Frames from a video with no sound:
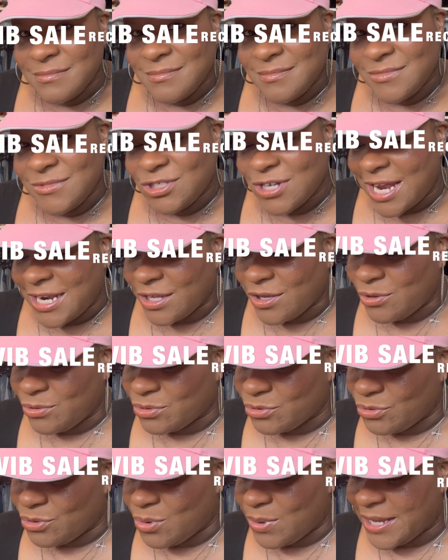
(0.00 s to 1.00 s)
try to go
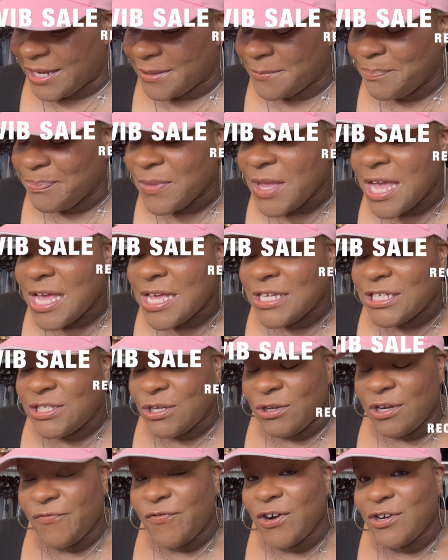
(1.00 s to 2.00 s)
through quick. So
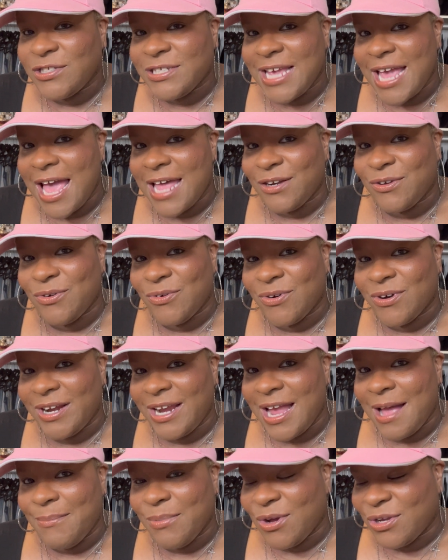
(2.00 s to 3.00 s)
the first category
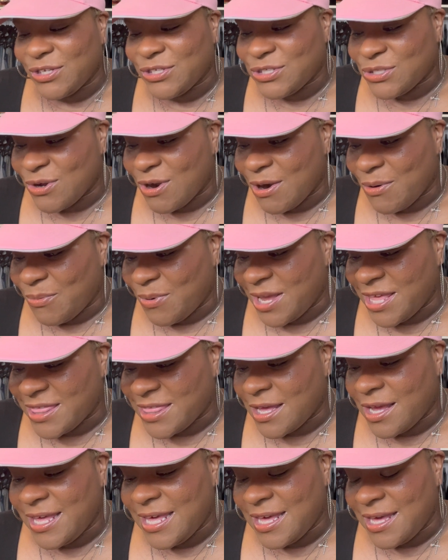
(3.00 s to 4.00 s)
I'm going to start with
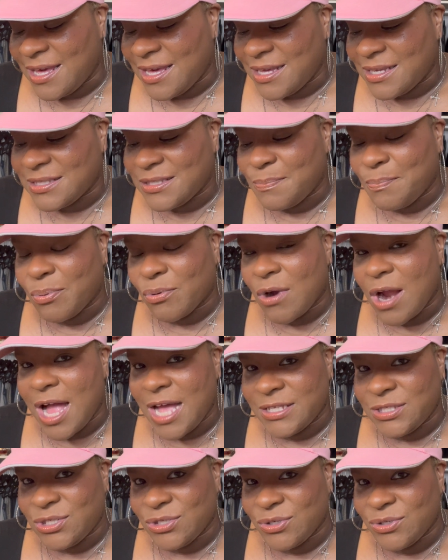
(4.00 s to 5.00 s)
is
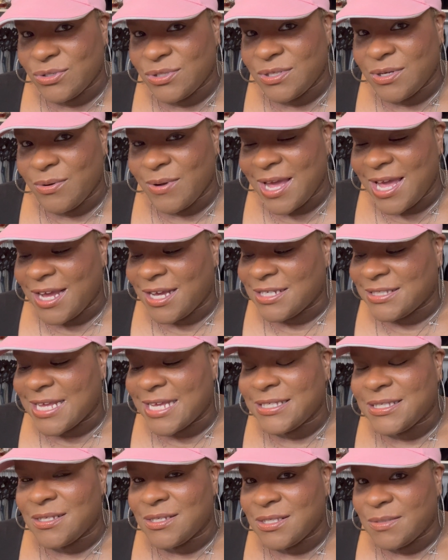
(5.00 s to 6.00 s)
bronzers, okay? Because
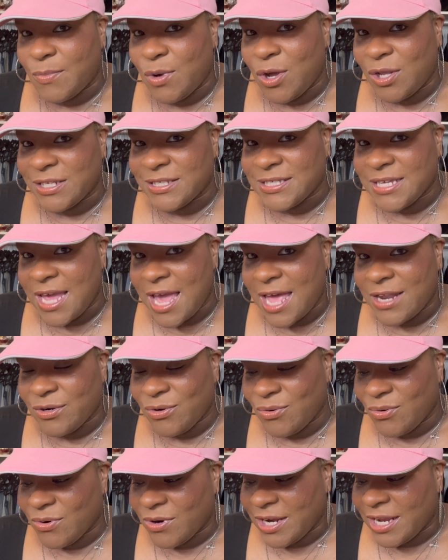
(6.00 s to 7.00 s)
that's the smallest
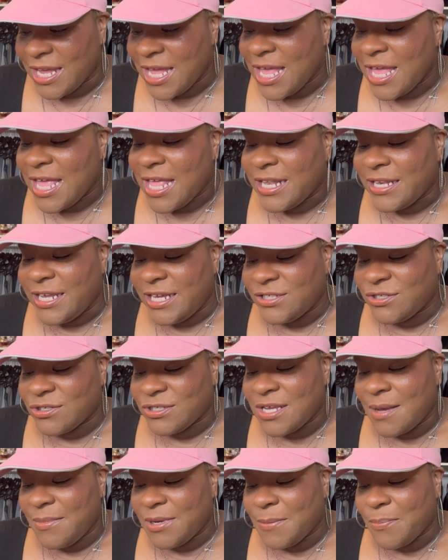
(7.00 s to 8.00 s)
category. These are
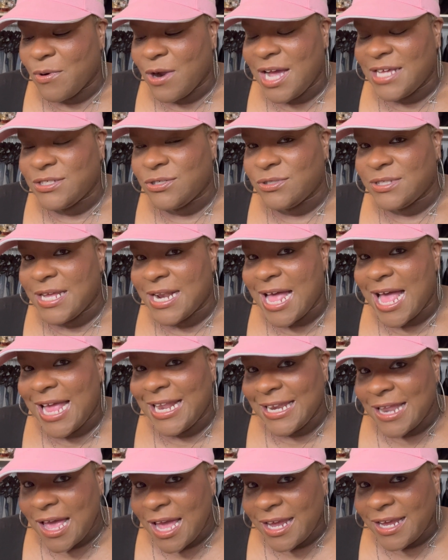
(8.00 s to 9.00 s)
some of the bronzers that I
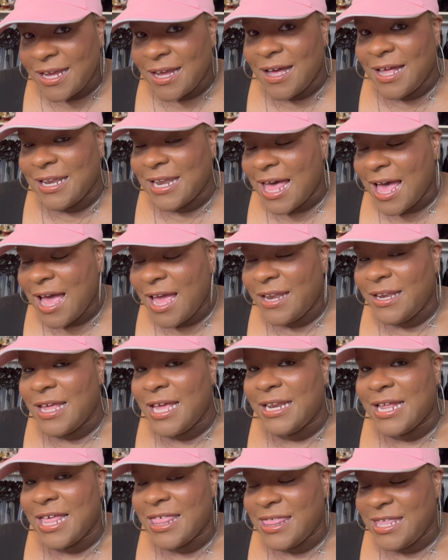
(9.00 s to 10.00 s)
like a lot,
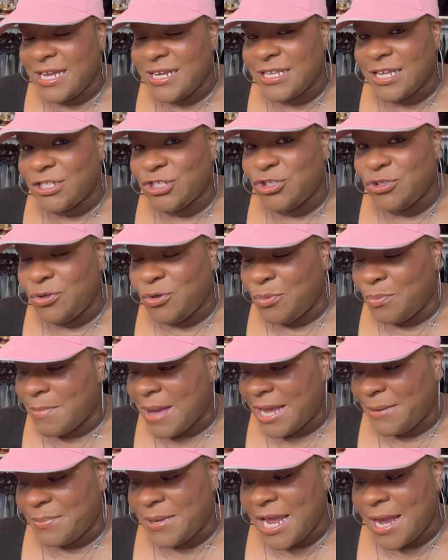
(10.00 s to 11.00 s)
and I think that you
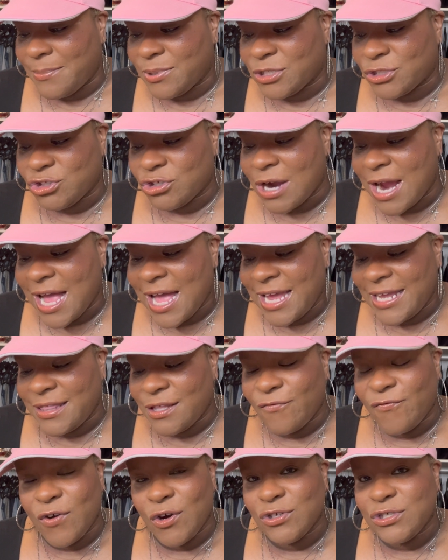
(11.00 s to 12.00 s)
might be able to try. The
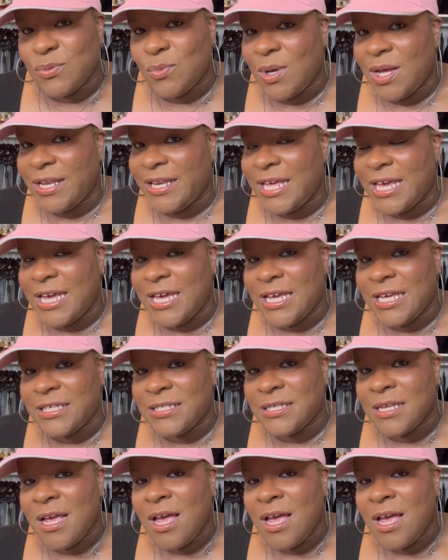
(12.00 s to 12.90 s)
first one is